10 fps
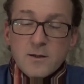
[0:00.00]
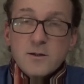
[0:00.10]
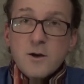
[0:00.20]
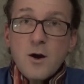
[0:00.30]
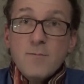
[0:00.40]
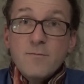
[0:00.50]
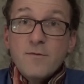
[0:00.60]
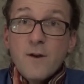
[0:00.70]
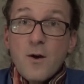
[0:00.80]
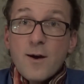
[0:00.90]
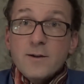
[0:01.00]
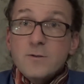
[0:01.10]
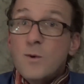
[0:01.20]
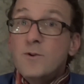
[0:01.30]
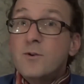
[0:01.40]
Time flies
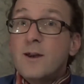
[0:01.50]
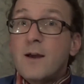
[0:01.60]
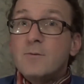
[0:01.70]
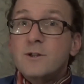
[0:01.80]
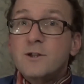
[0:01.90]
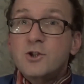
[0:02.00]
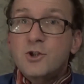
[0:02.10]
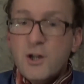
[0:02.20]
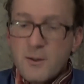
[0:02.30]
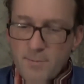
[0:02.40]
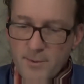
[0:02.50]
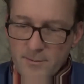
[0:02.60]
when you're counting sheep.